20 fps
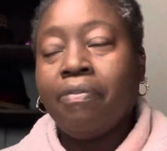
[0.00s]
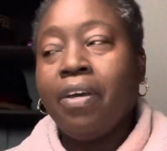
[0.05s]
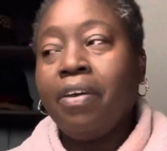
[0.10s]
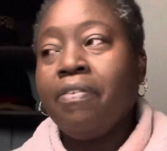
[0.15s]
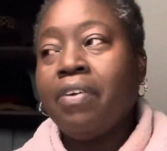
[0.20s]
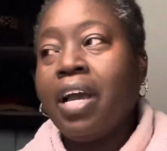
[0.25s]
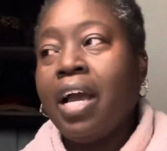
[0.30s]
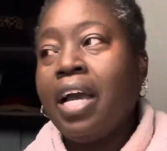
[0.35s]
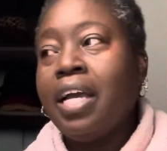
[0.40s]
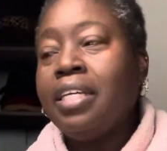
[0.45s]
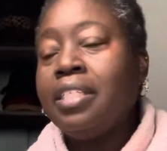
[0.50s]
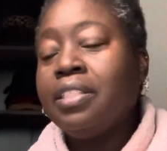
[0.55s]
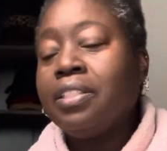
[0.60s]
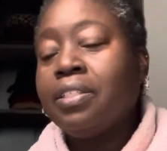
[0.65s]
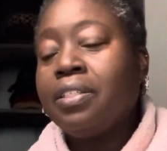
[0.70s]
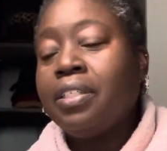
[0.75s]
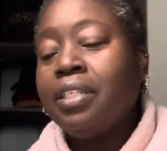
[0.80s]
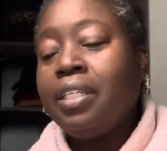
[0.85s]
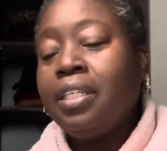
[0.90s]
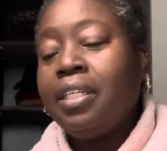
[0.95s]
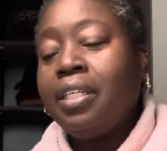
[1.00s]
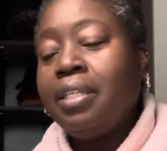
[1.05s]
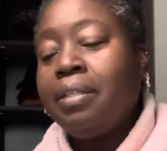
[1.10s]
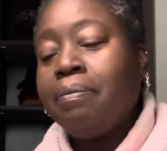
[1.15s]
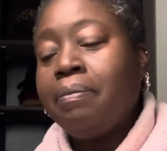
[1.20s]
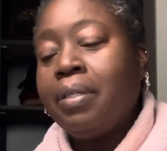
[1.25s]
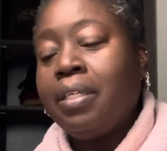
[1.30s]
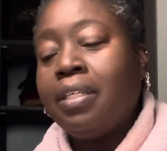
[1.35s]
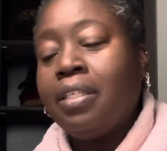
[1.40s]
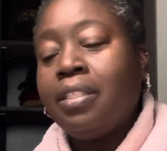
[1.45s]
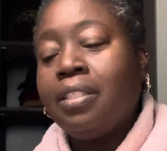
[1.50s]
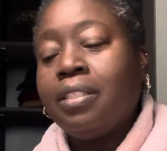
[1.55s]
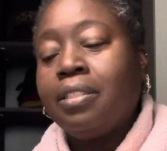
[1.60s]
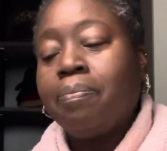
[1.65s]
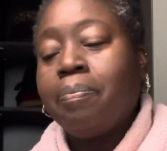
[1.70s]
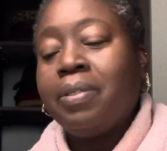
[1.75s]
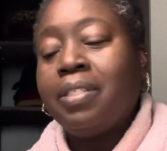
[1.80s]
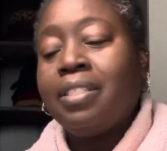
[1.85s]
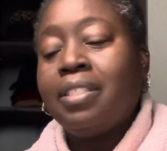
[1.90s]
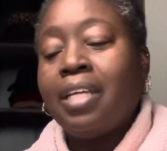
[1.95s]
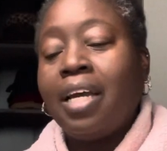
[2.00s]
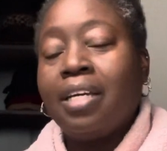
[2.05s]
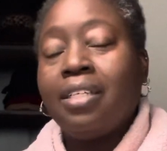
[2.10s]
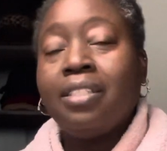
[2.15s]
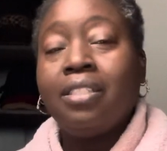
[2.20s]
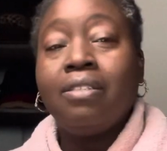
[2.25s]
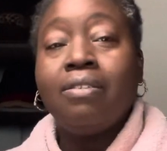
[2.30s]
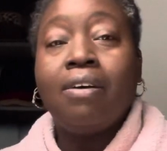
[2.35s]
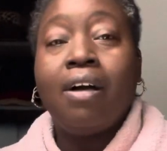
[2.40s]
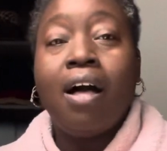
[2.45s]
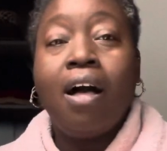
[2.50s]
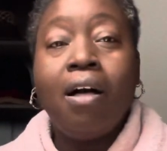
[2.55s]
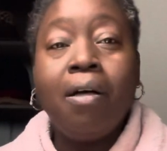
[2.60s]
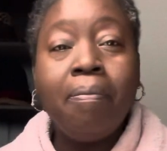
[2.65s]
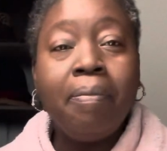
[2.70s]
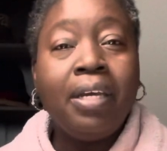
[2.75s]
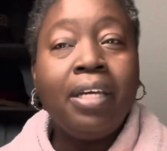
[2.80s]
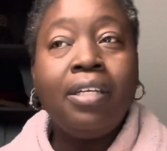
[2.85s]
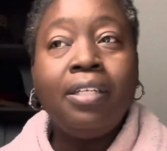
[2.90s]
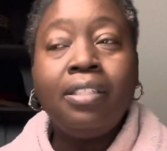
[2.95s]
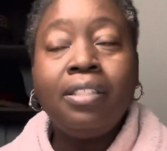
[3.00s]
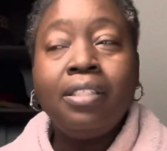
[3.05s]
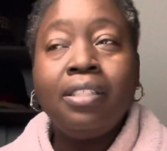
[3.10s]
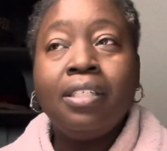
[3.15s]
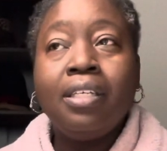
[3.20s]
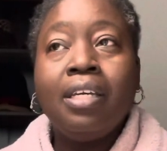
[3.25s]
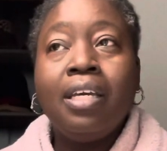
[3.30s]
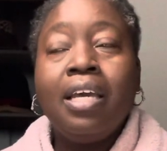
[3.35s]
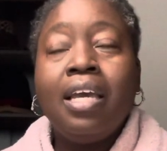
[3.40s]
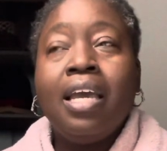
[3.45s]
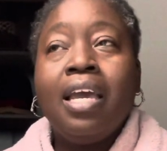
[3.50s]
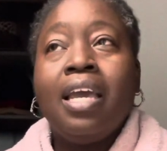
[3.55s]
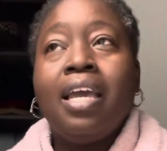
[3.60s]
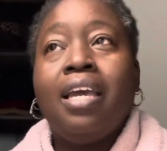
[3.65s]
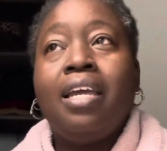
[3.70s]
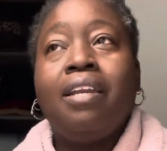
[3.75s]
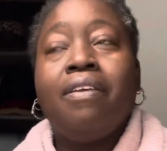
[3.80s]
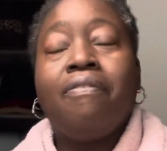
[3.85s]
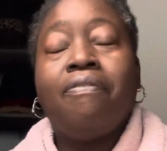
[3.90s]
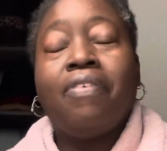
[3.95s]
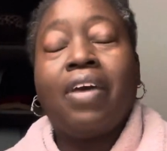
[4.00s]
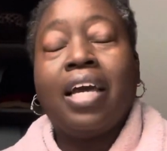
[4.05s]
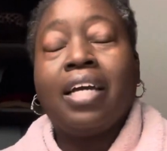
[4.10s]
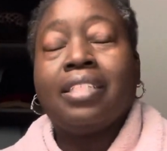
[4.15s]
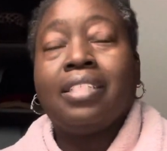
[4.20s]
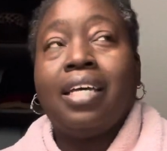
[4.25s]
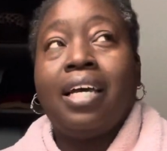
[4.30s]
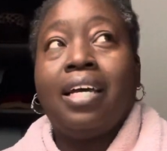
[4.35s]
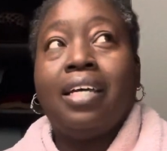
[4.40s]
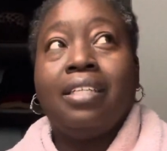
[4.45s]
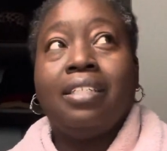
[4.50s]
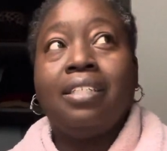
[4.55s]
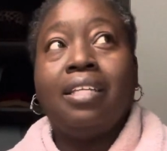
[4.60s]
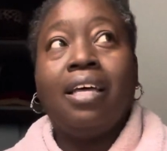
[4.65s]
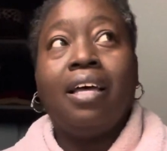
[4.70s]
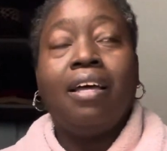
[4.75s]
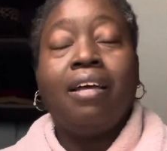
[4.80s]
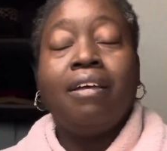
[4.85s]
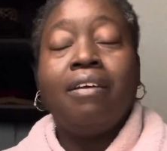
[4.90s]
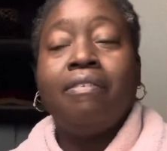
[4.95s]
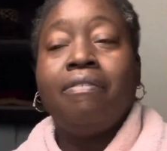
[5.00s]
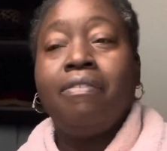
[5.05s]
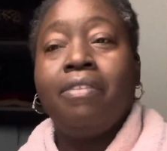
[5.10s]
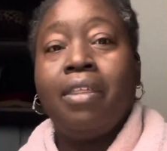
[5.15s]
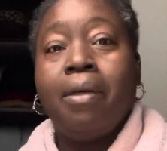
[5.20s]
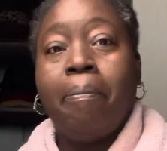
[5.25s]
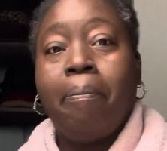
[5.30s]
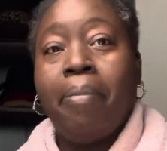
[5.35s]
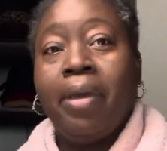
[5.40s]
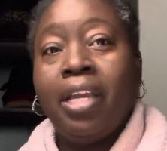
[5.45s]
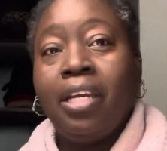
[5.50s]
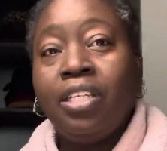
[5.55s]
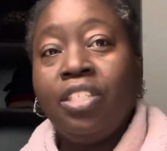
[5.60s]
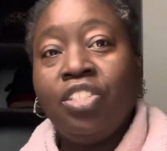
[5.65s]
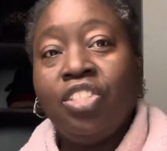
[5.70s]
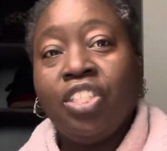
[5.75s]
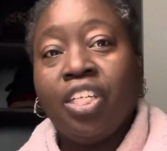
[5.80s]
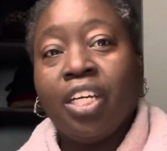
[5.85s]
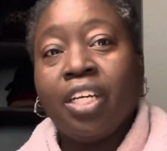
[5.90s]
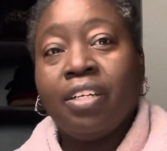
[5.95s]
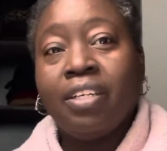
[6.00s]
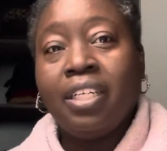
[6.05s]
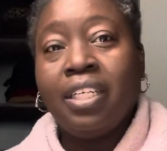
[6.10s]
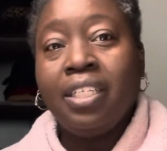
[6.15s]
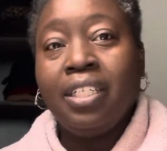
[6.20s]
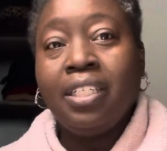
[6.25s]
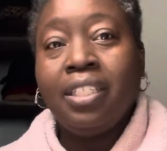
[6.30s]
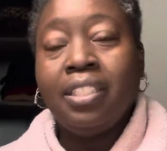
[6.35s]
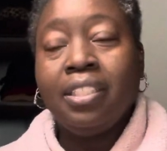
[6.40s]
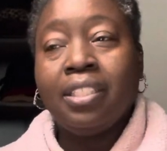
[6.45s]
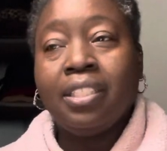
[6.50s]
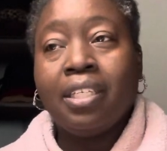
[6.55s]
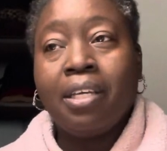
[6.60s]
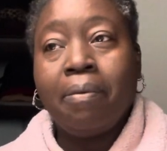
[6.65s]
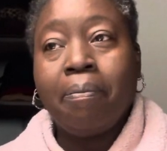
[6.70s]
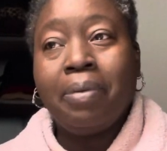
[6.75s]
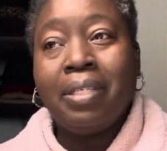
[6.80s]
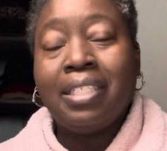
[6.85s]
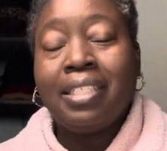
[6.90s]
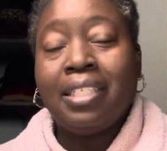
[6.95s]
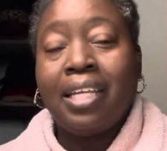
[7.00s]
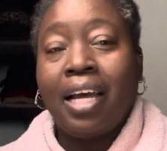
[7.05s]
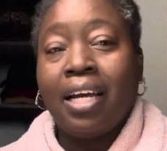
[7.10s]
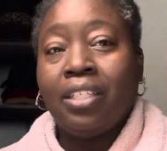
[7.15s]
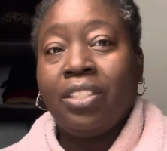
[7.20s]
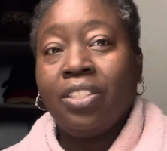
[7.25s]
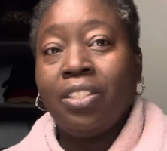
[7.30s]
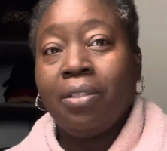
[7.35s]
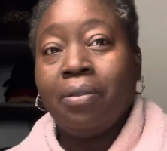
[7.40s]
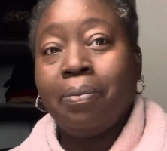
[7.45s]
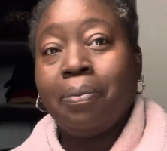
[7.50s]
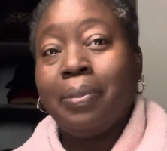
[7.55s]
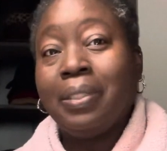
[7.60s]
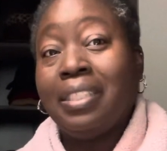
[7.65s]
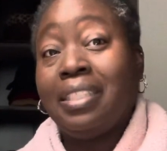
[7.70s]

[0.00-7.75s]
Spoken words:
Favorite ice cream is pistachio almond, and in fact, I love the Ben and Jerry's pistachio.